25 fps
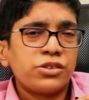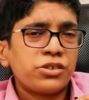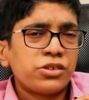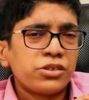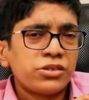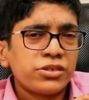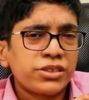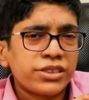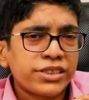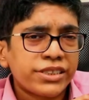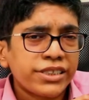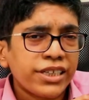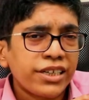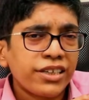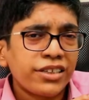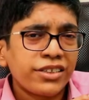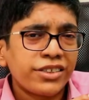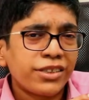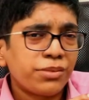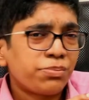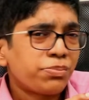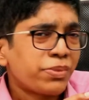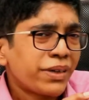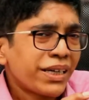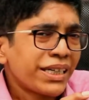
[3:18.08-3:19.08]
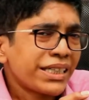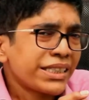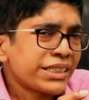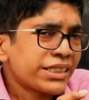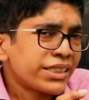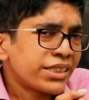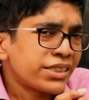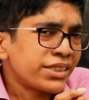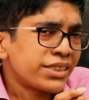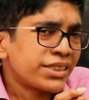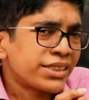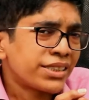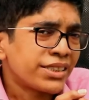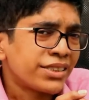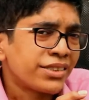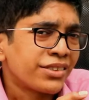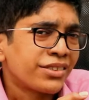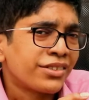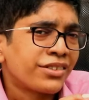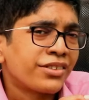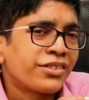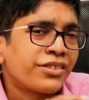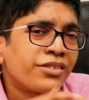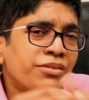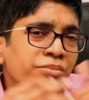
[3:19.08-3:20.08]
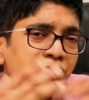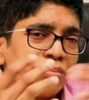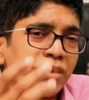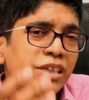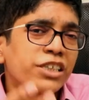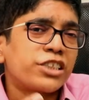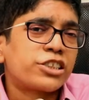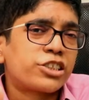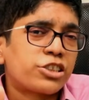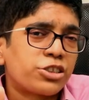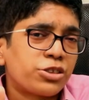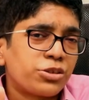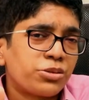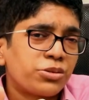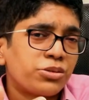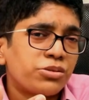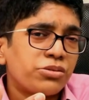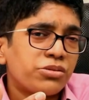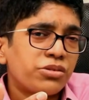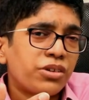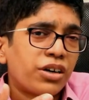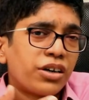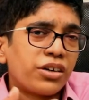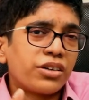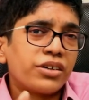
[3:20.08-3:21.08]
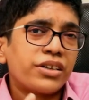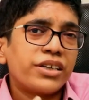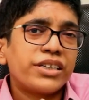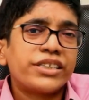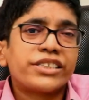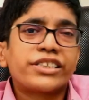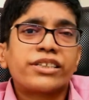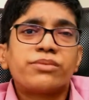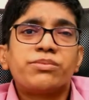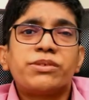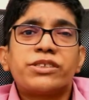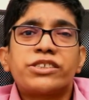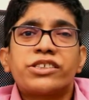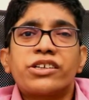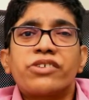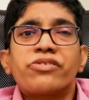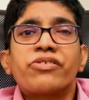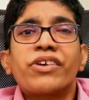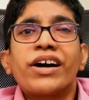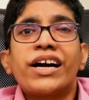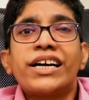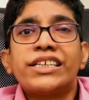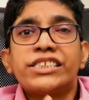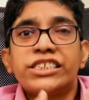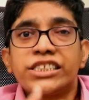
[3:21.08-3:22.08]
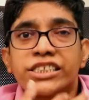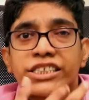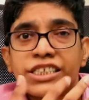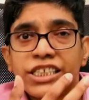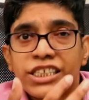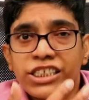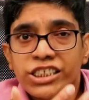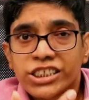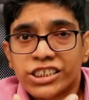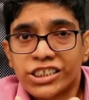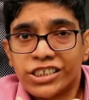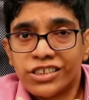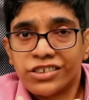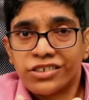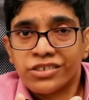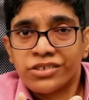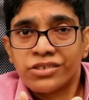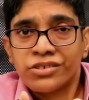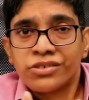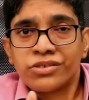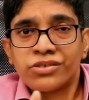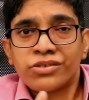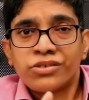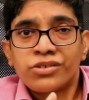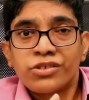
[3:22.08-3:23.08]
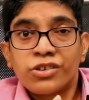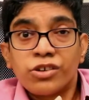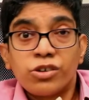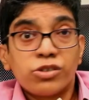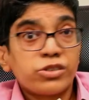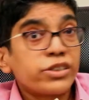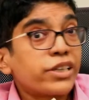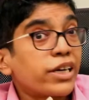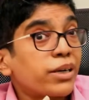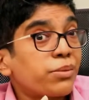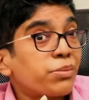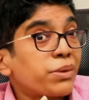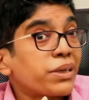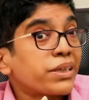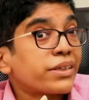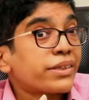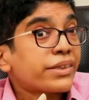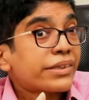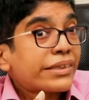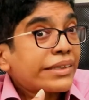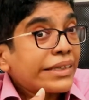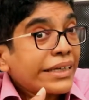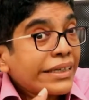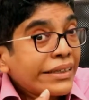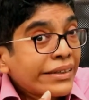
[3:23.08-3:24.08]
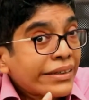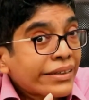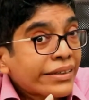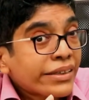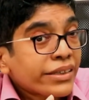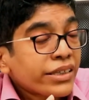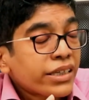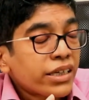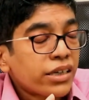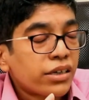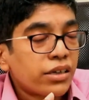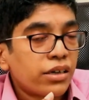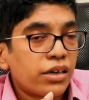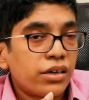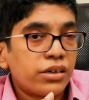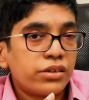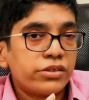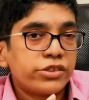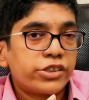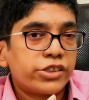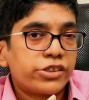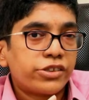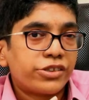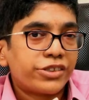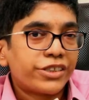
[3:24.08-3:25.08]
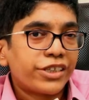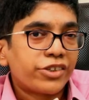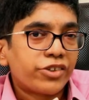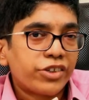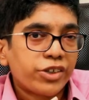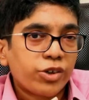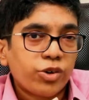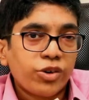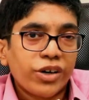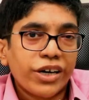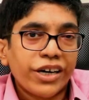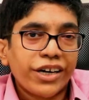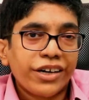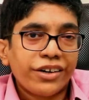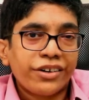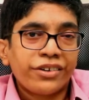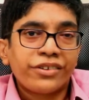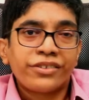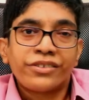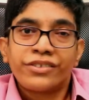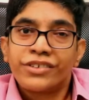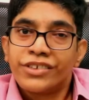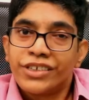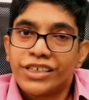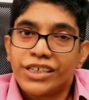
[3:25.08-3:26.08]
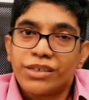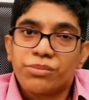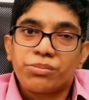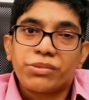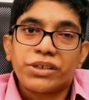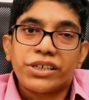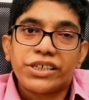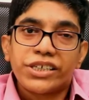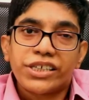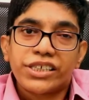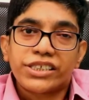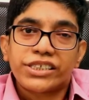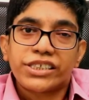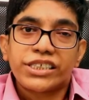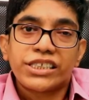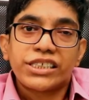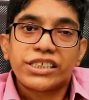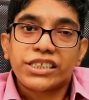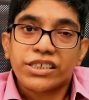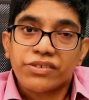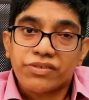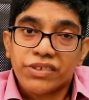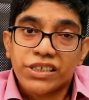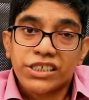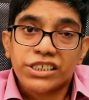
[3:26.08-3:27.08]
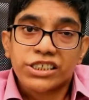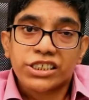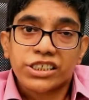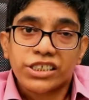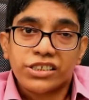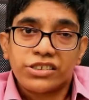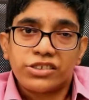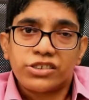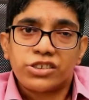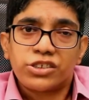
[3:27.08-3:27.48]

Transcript: still the patients may show a little bit of agitation, or they may think they require immediate intervention.